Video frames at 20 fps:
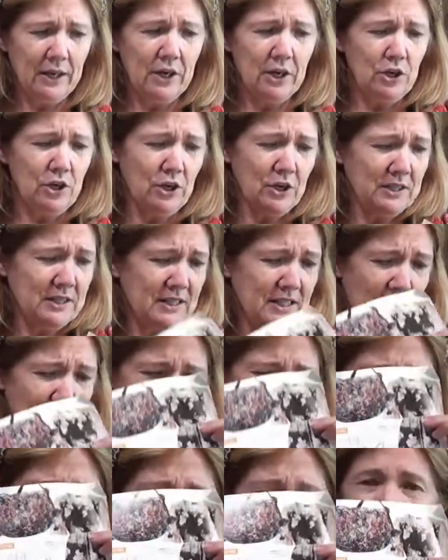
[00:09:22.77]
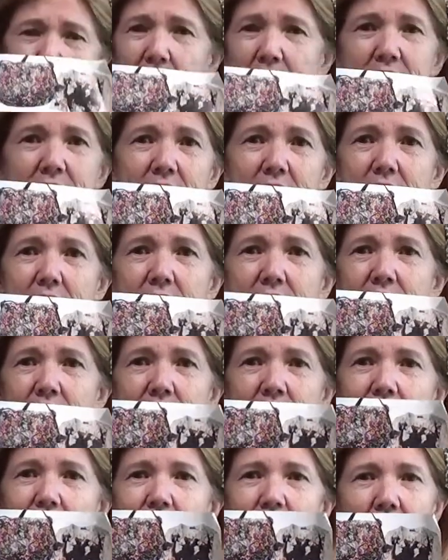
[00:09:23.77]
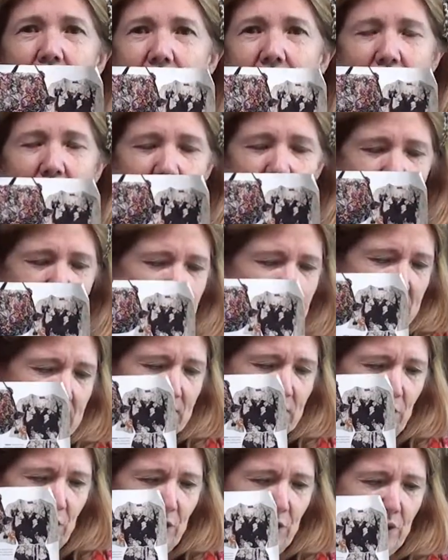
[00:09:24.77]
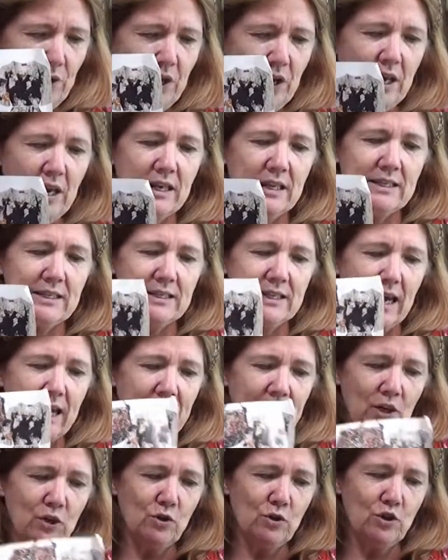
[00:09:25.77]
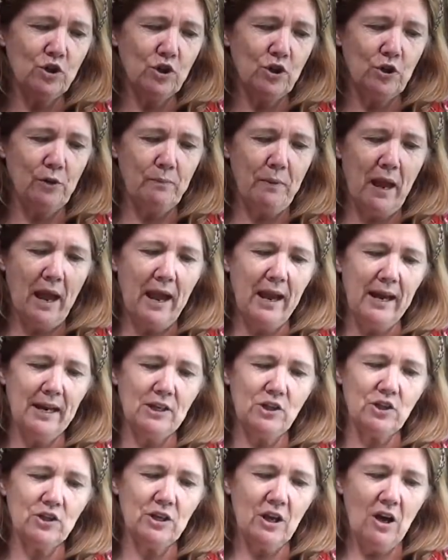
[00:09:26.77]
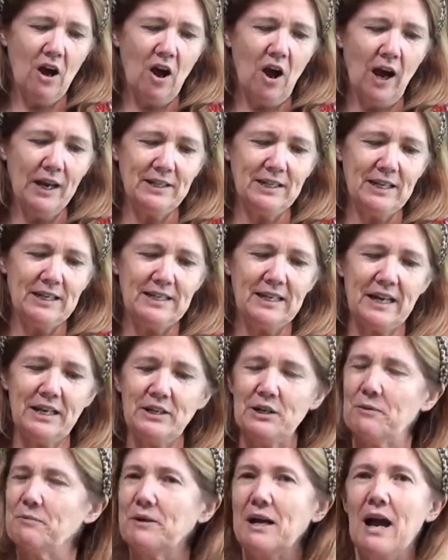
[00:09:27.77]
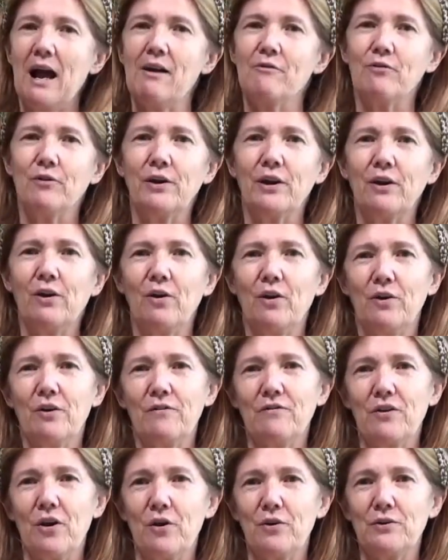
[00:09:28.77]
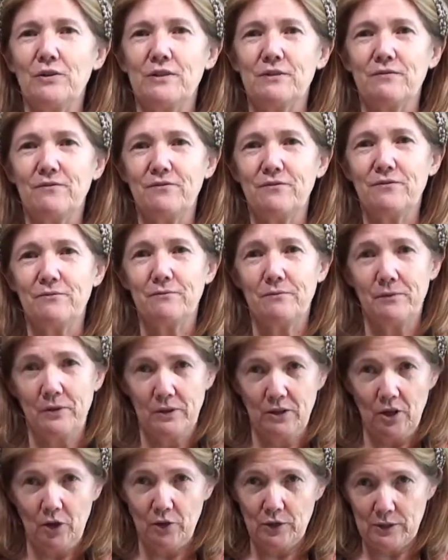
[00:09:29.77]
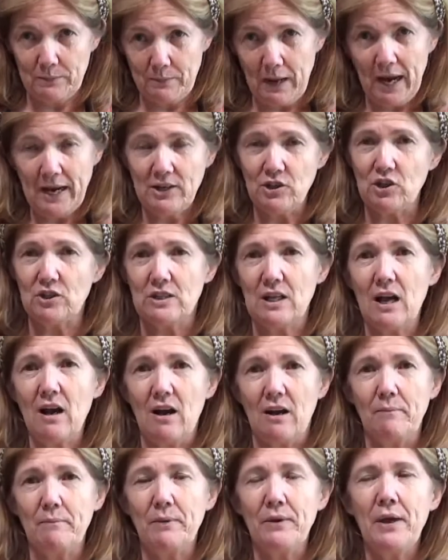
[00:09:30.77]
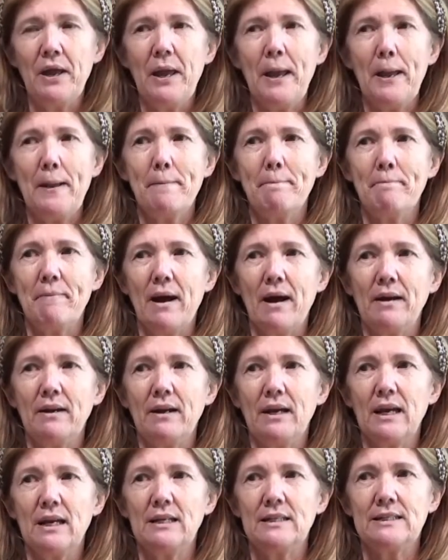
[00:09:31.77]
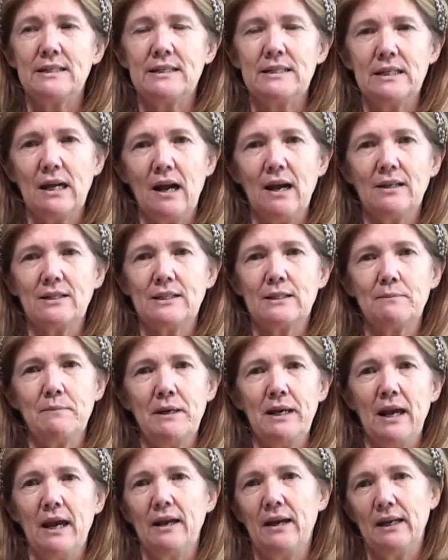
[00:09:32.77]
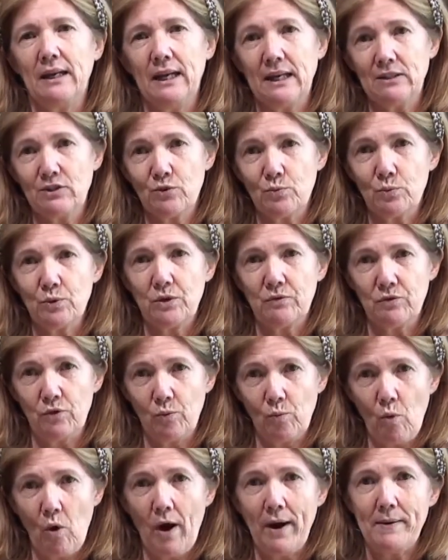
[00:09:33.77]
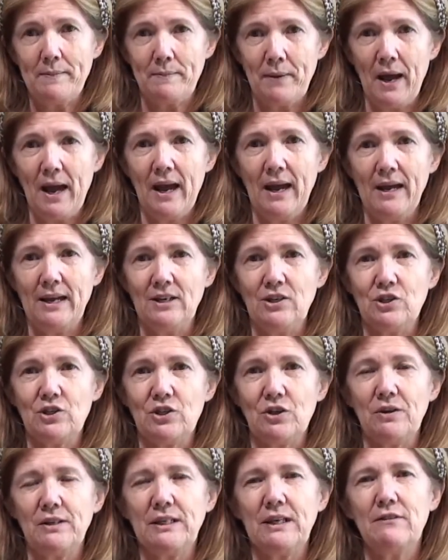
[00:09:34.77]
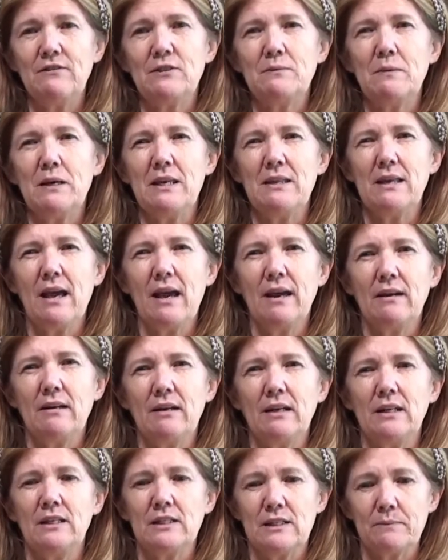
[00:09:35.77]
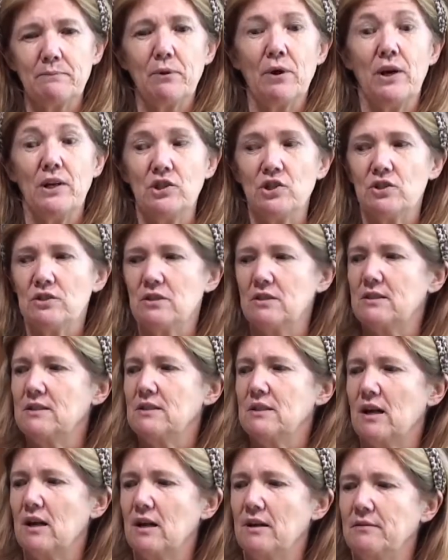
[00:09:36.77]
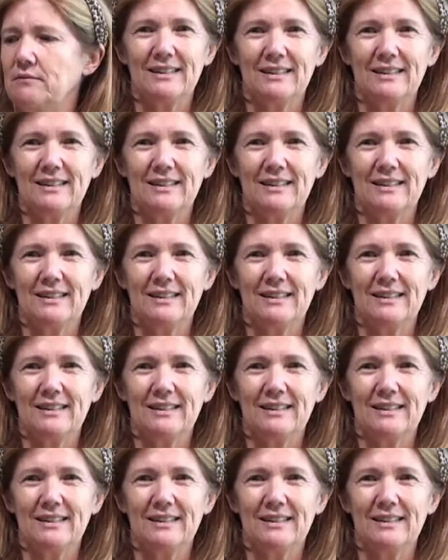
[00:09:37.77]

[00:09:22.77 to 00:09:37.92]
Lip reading: You can start with dresses and things like that. So starting your journal page, I tend to end up covering a lot of those pages up. But it starts me and it gets rid of the white page. So it gives me that inspiration to start.